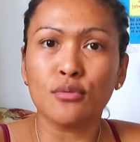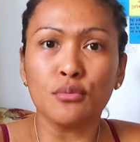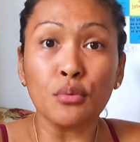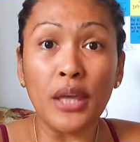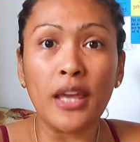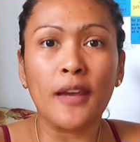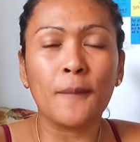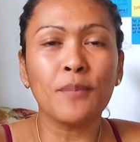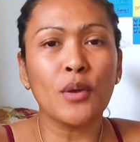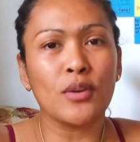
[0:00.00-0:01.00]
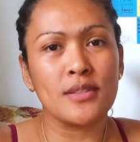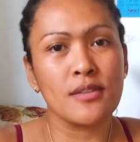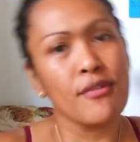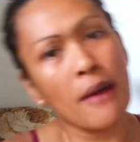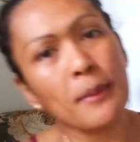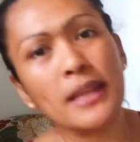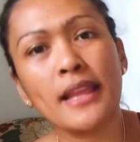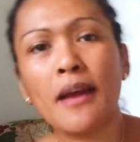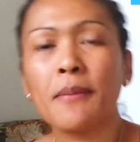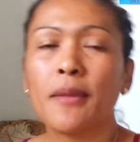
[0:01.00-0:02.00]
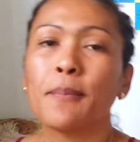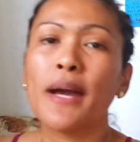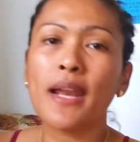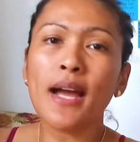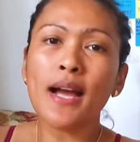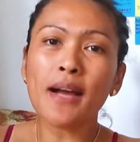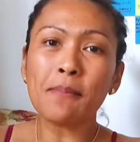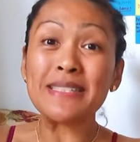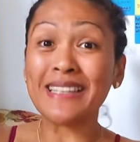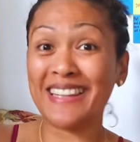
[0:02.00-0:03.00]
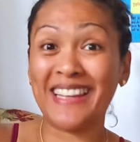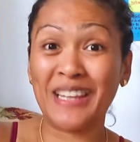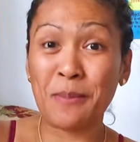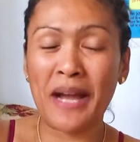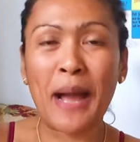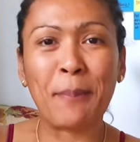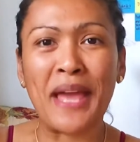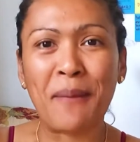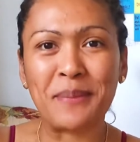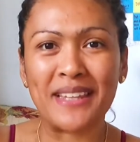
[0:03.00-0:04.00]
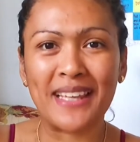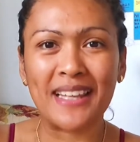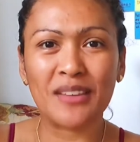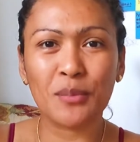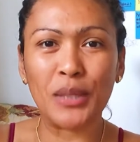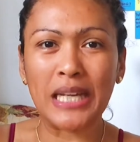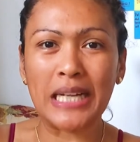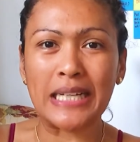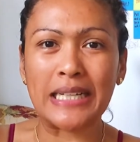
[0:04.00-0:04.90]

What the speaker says: to him or sa family namin para masaya din, di ba? Happy-happy din at walang